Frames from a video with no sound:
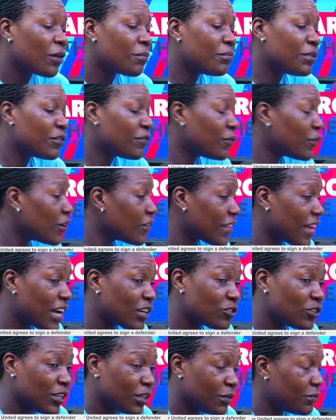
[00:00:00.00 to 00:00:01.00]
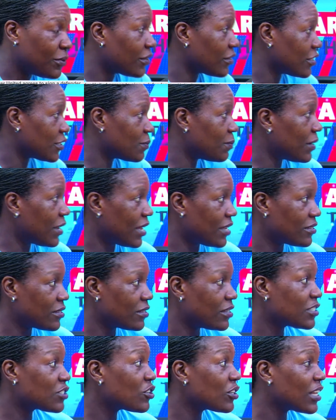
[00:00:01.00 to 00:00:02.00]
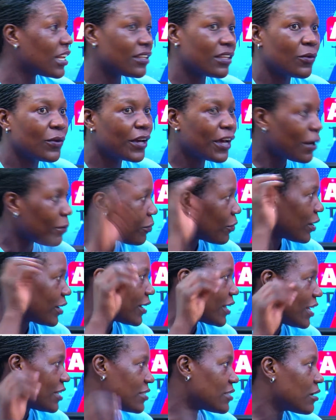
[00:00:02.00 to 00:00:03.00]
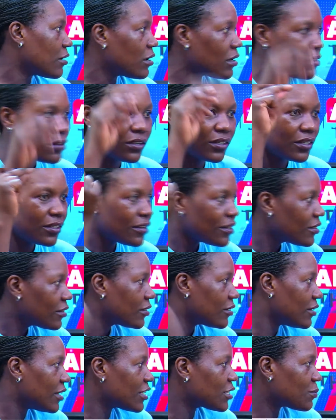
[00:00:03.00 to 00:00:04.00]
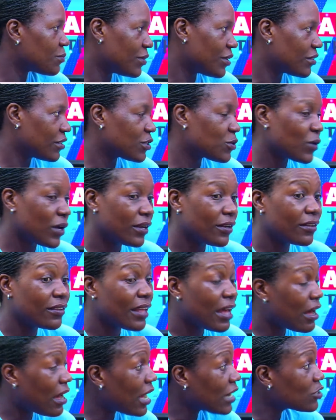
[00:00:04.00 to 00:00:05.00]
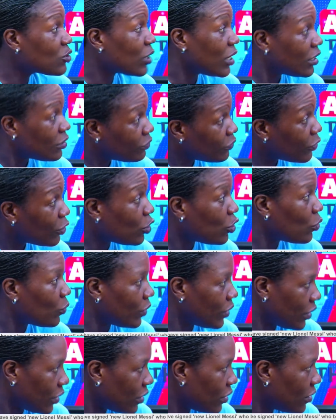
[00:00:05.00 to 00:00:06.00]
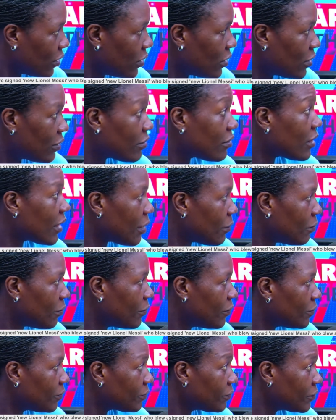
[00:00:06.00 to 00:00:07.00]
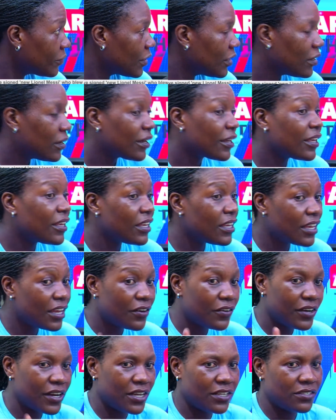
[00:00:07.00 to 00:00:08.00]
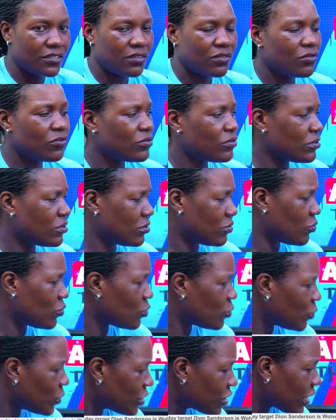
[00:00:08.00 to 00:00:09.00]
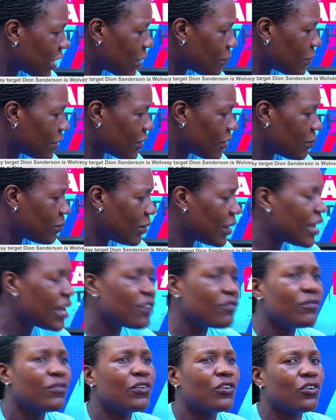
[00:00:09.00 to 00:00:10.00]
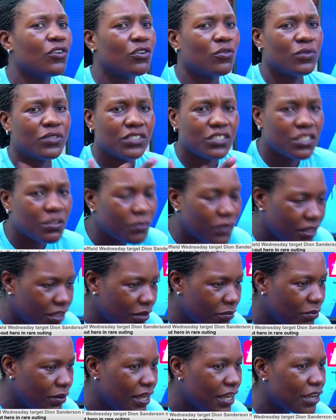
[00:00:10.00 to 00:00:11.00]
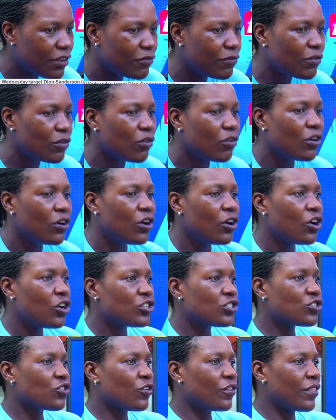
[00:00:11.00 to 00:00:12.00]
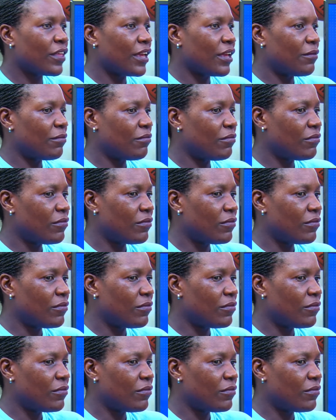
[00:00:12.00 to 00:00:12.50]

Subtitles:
before they actually bring these players, it's not that they wake up one day and say, oh, let's bring this one. They are actually following them. Key areas, which club are they playing for, which team are they playing for. So they